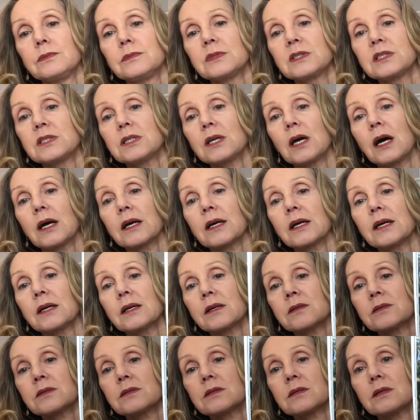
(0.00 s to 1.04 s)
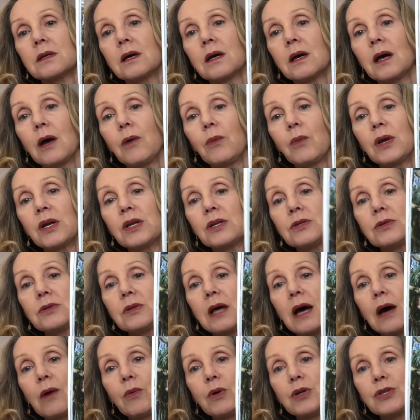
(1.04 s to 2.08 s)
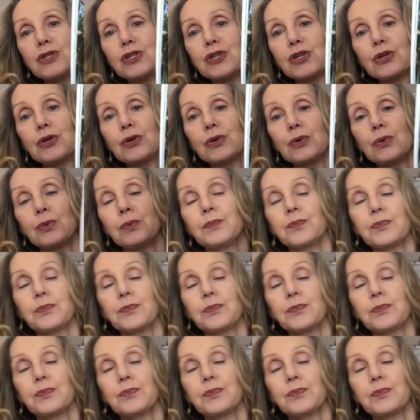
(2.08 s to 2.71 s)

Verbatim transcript: stockings. I want to do that one too.